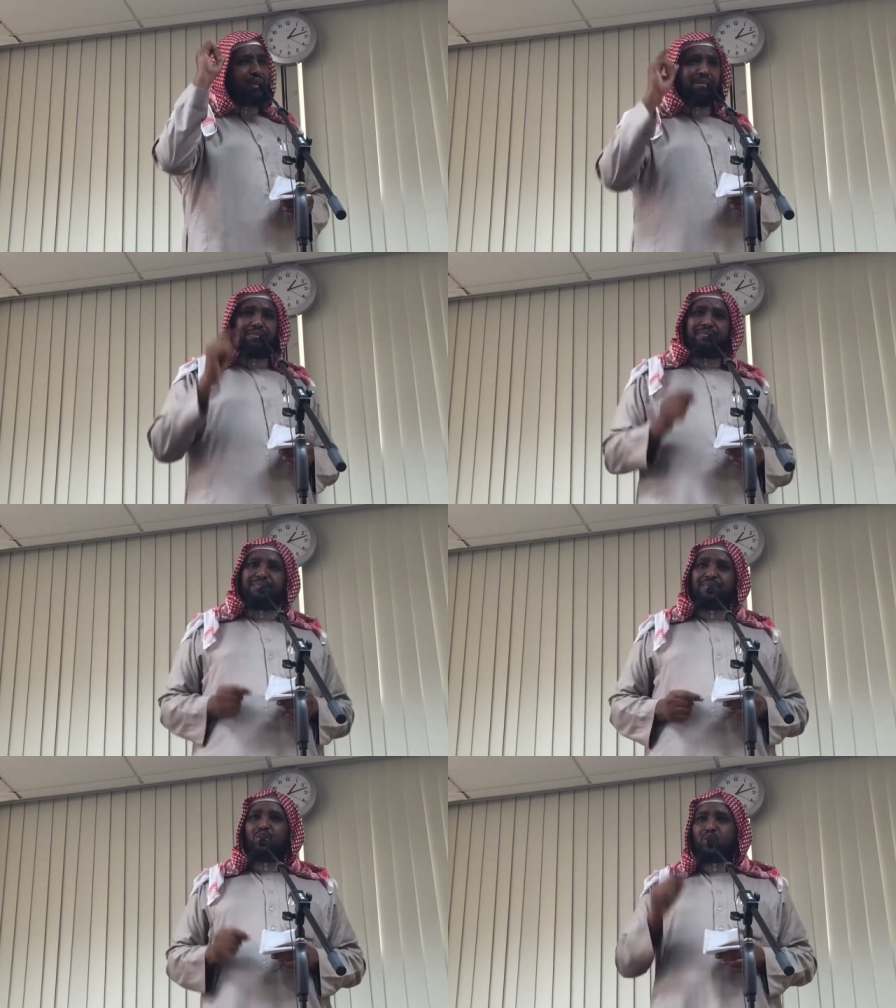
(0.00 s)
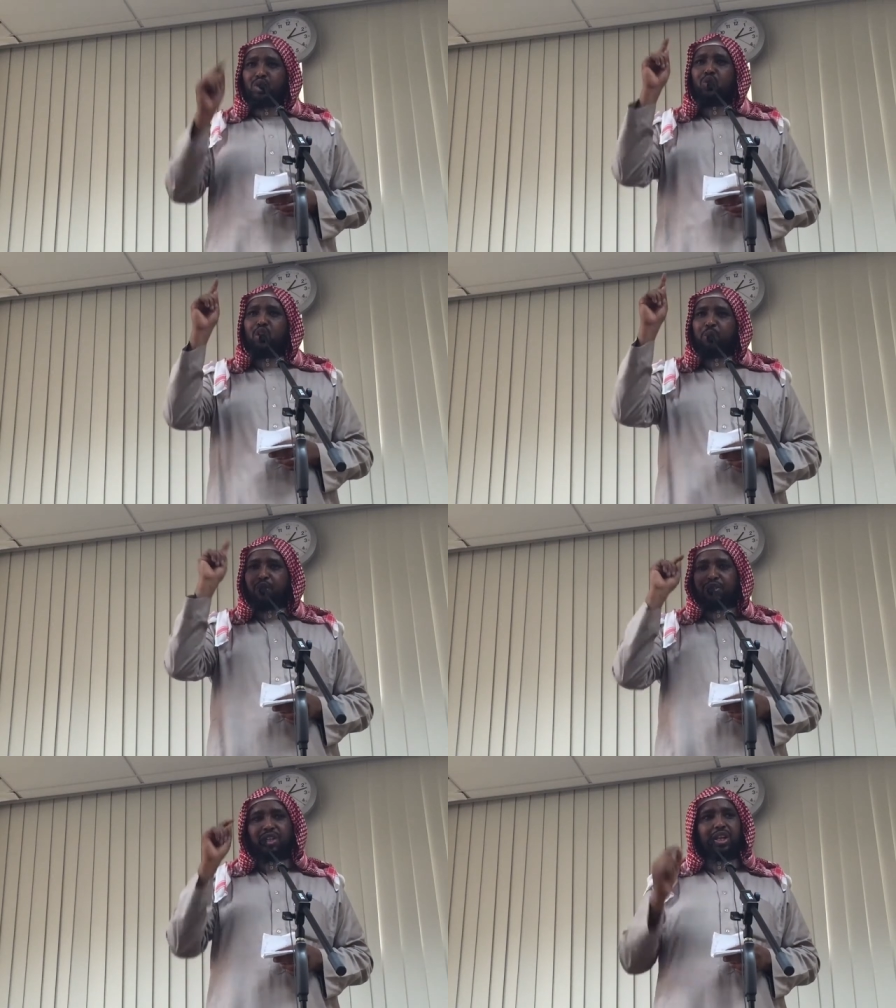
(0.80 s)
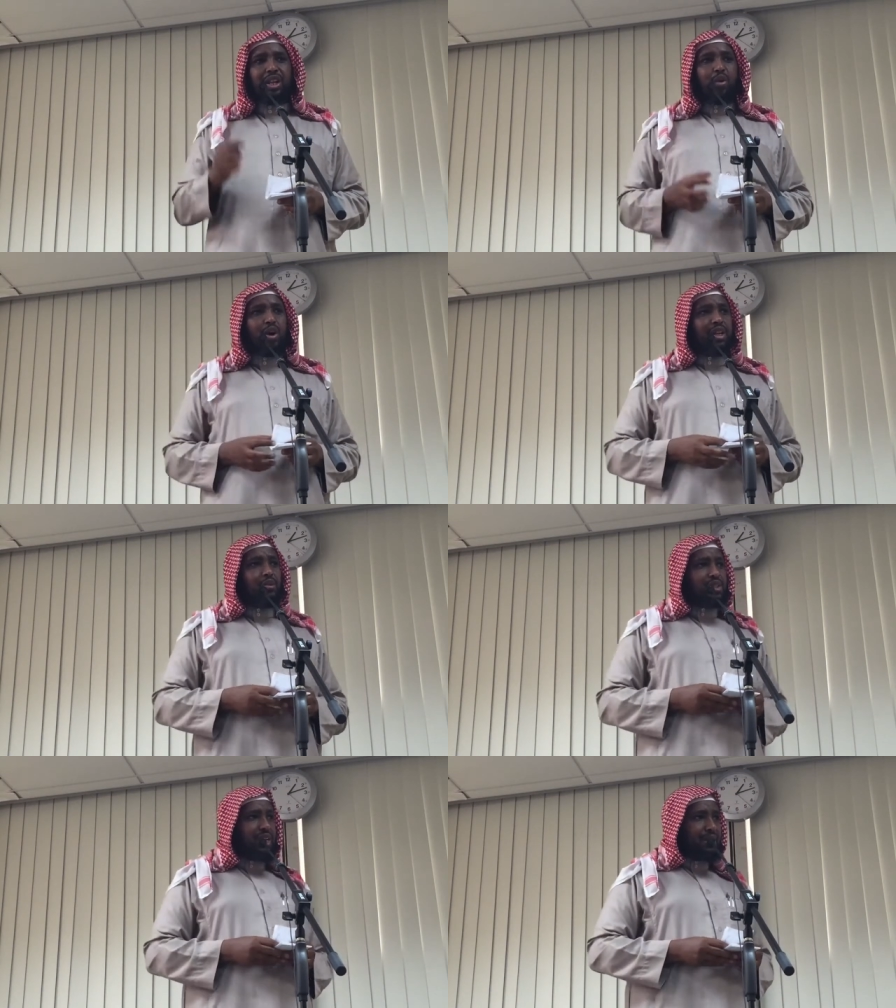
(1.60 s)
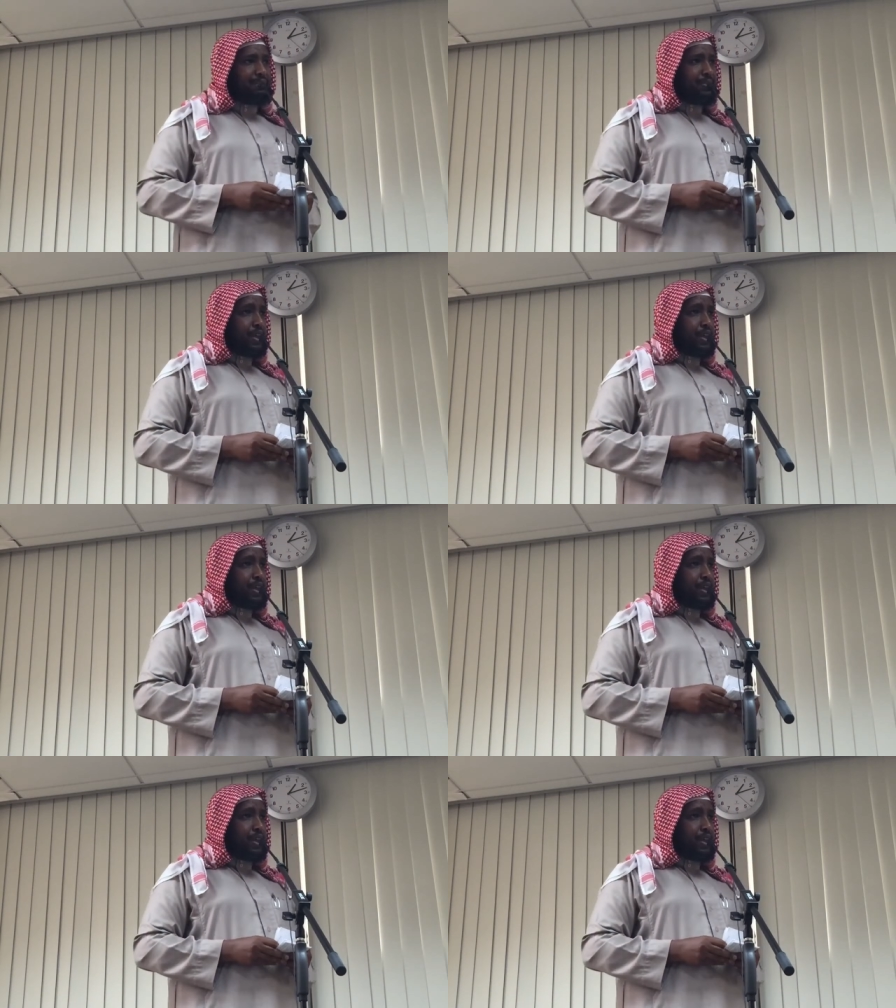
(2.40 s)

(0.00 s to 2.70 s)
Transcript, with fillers: from them to the Sunnah of Prophet Sallallahu Alaihi Wasallam.